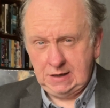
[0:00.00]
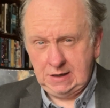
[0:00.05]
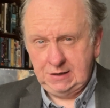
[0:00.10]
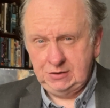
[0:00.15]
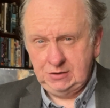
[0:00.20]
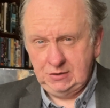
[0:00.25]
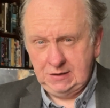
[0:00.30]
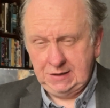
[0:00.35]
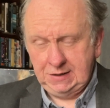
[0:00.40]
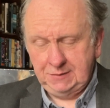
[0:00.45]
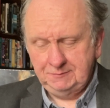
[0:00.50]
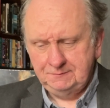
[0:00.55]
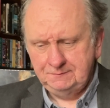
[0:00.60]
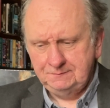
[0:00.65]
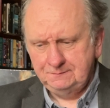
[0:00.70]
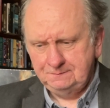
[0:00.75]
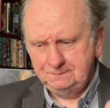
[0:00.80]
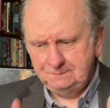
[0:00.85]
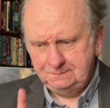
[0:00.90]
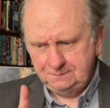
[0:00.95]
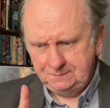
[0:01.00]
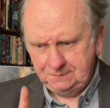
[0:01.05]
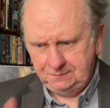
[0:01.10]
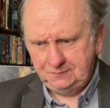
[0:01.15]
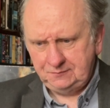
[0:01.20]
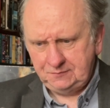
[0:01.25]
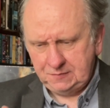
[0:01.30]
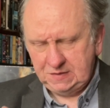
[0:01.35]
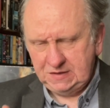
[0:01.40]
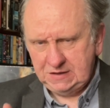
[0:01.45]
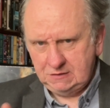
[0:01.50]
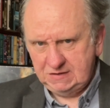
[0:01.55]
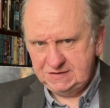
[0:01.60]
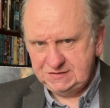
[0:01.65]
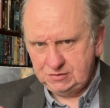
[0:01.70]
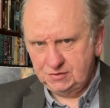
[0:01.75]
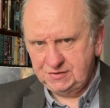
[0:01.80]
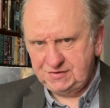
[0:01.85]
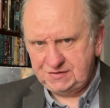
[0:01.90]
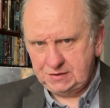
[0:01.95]
annually. There
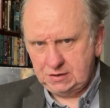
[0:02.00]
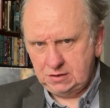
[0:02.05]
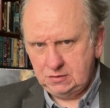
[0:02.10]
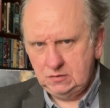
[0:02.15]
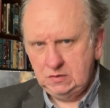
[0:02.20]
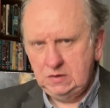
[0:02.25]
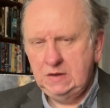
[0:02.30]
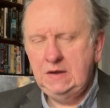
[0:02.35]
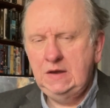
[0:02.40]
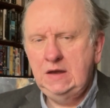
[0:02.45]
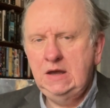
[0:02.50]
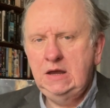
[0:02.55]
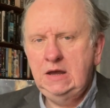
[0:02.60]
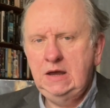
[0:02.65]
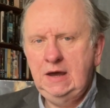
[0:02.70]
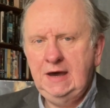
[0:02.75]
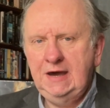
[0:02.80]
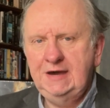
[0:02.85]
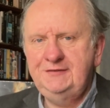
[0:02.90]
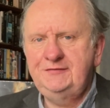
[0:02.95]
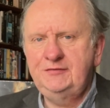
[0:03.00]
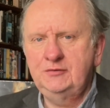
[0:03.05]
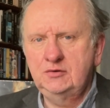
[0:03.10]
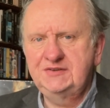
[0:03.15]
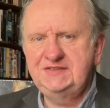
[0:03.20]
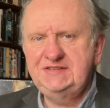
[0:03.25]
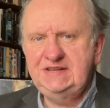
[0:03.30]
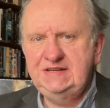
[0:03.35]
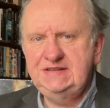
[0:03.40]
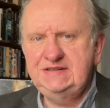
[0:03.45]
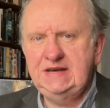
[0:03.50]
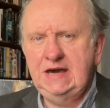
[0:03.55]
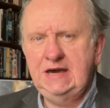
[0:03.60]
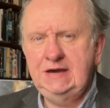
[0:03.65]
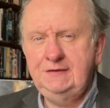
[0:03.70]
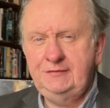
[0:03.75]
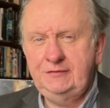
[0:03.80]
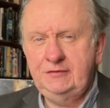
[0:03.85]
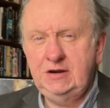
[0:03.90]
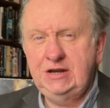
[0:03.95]
is also a
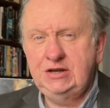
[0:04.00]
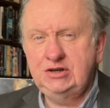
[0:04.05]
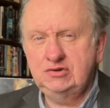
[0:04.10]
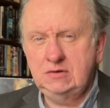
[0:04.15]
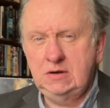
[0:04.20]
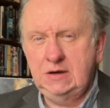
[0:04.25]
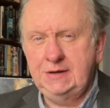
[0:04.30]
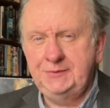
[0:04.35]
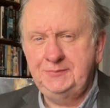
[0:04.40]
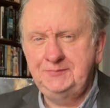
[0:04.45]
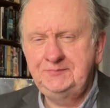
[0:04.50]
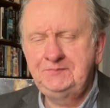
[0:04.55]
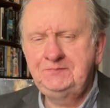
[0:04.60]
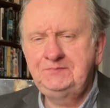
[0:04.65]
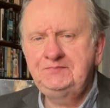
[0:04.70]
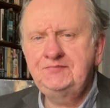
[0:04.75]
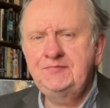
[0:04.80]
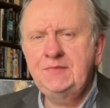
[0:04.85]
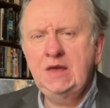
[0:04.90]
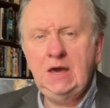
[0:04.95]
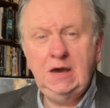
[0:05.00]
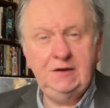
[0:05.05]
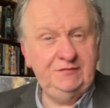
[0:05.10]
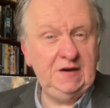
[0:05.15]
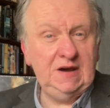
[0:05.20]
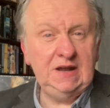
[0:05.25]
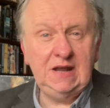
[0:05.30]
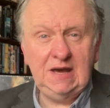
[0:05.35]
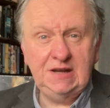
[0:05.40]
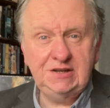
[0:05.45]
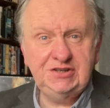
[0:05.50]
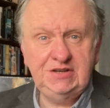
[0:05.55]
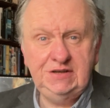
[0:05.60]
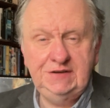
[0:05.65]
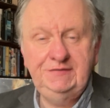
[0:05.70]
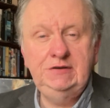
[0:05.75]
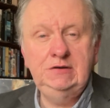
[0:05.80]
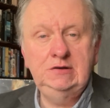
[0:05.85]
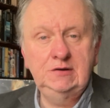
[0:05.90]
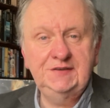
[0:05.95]
14-day free trial. In fact, actually,
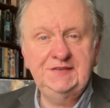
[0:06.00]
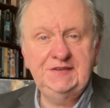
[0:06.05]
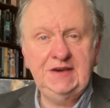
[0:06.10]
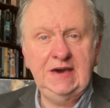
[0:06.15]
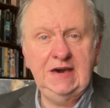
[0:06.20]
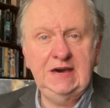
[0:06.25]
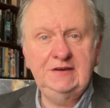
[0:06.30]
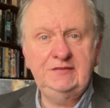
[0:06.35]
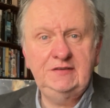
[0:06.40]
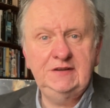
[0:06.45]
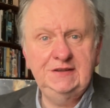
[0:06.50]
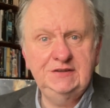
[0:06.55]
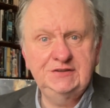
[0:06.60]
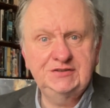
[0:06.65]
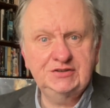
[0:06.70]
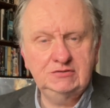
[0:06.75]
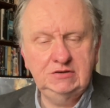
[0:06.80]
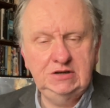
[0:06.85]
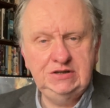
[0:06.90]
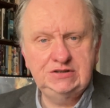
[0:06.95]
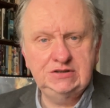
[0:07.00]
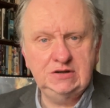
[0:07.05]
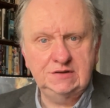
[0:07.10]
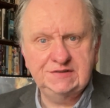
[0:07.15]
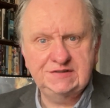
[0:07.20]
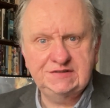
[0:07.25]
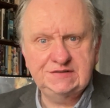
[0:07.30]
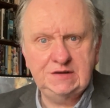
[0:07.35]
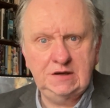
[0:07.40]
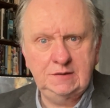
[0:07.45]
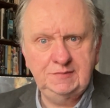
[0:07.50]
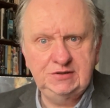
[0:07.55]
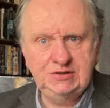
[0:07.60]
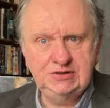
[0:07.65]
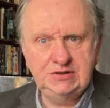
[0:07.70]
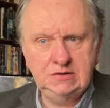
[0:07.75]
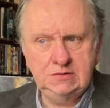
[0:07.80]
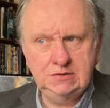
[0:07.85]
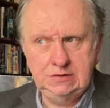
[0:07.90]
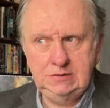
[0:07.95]
if you looked carefully in the screenshots I've been
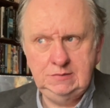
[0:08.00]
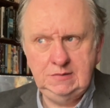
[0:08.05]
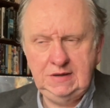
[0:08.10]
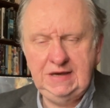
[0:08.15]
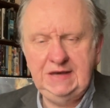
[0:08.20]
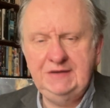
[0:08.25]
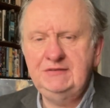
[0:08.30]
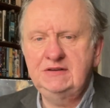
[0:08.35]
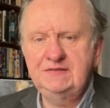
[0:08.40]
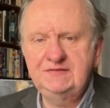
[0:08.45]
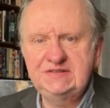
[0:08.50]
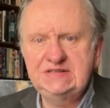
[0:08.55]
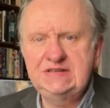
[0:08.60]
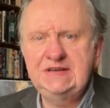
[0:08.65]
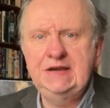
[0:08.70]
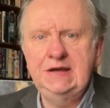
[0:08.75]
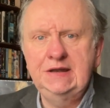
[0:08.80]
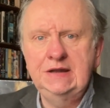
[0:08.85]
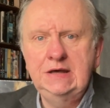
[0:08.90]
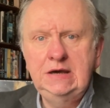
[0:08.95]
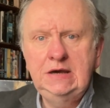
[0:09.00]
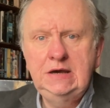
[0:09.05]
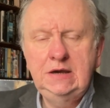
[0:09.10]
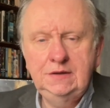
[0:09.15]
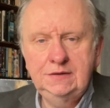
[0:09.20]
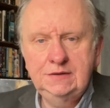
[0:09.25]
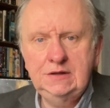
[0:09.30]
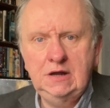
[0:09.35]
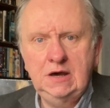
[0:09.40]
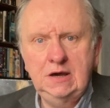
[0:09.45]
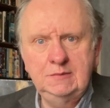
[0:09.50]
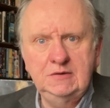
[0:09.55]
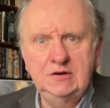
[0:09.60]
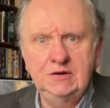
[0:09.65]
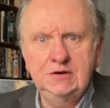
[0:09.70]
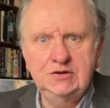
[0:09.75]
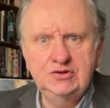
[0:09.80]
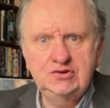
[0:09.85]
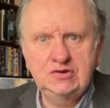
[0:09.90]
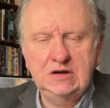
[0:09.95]
showing, you may even have seen that I'm
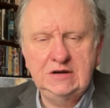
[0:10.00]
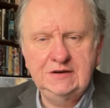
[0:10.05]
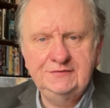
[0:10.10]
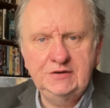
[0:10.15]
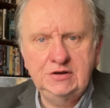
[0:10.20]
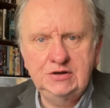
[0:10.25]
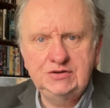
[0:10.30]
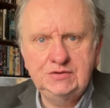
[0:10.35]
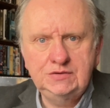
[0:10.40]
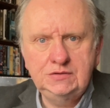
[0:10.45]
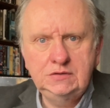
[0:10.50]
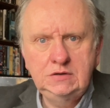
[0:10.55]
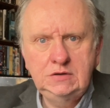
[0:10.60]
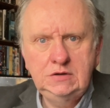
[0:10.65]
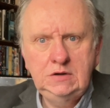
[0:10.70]
on a trial version